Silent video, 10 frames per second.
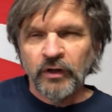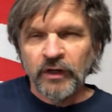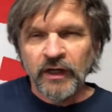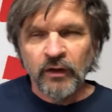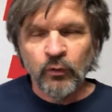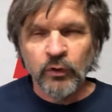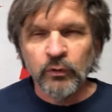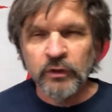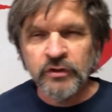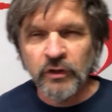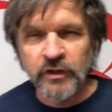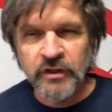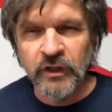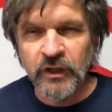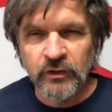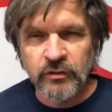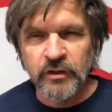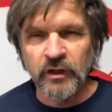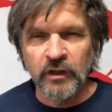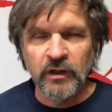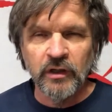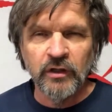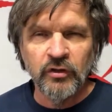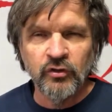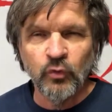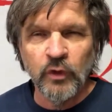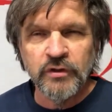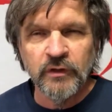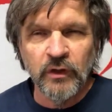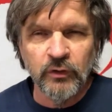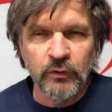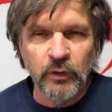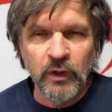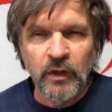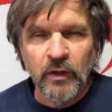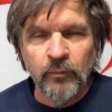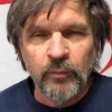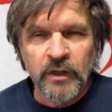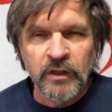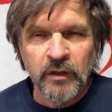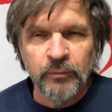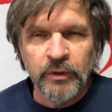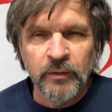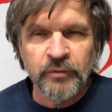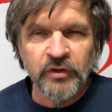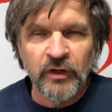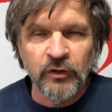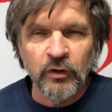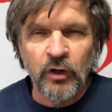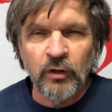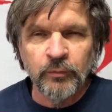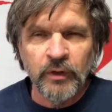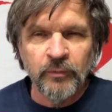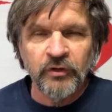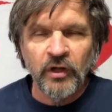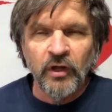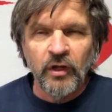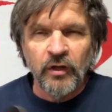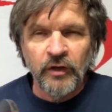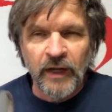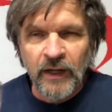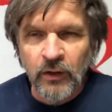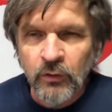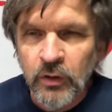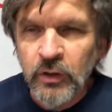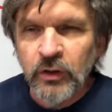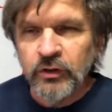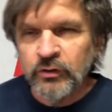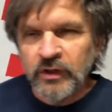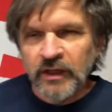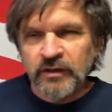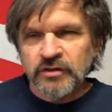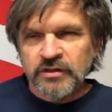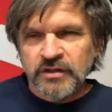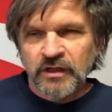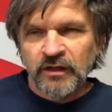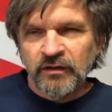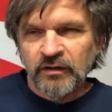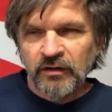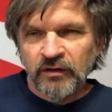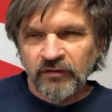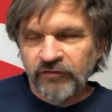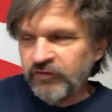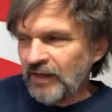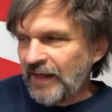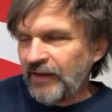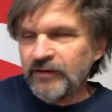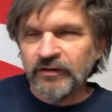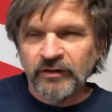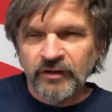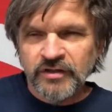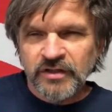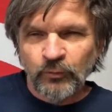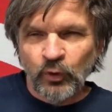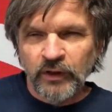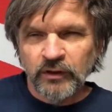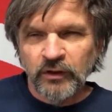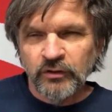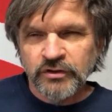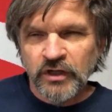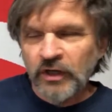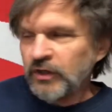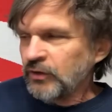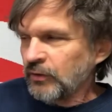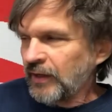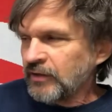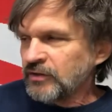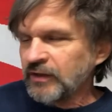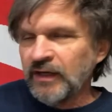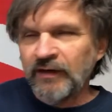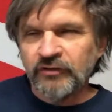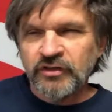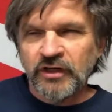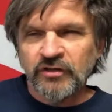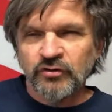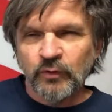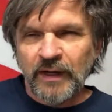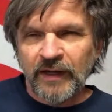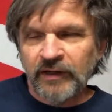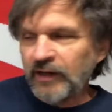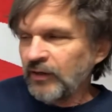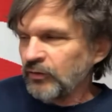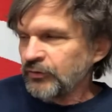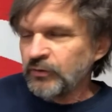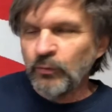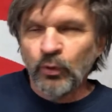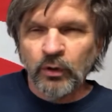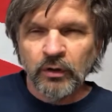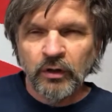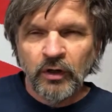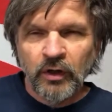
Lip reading: Now, where it really starts getting interesting is once you go to medium pips and to long pips. Now you can't just hit flat and somewhat closed. You're actually going to have to change the racket angle to more